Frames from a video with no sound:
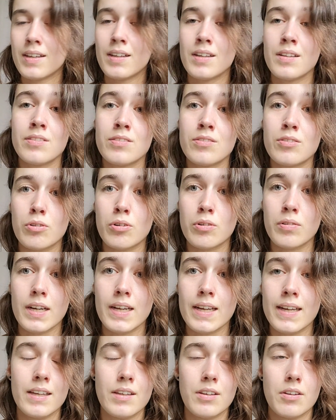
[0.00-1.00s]

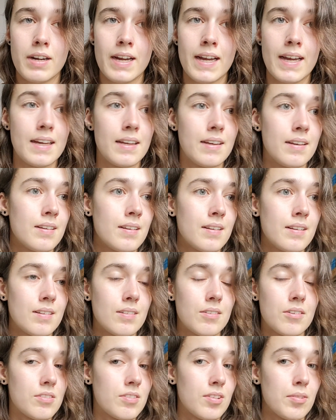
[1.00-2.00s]
story in your head
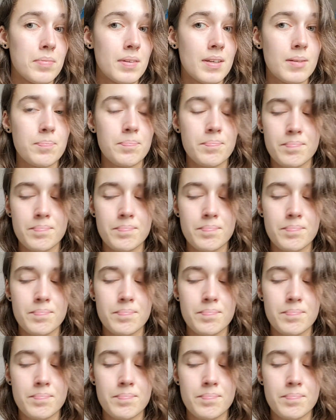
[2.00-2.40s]
or something.